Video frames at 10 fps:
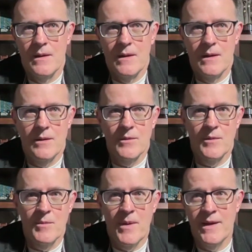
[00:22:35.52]

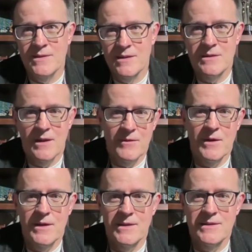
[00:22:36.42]
the basis of it
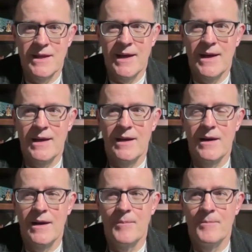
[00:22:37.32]
is that
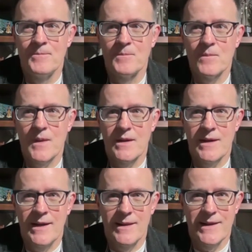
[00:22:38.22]
it
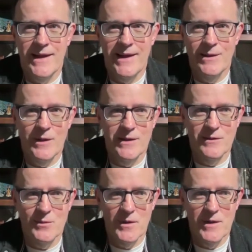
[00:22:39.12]
kind of like an
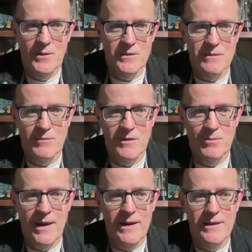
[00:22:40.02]
aliens where they don't
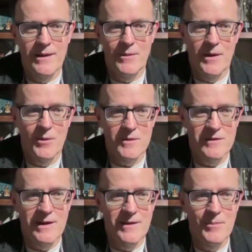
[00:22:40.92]
send
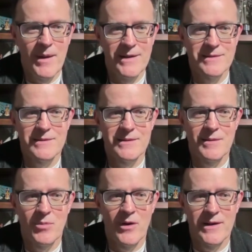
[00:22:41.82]
the best and the
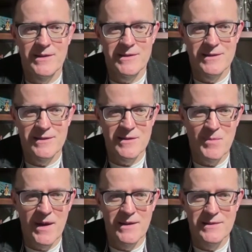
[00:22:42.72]
brightest into
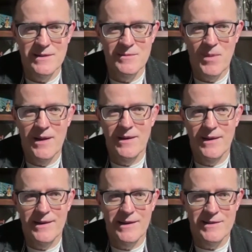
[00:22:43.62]
space. They spend
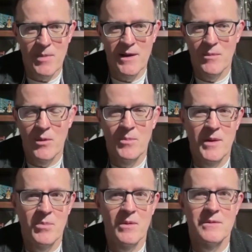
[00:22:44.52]
like expendable
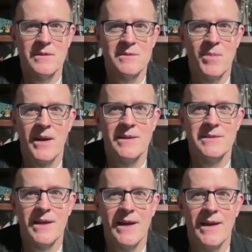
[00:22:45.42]
people into
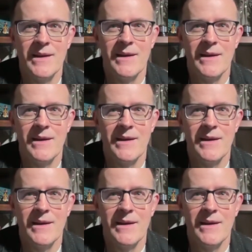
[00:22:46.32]
space, and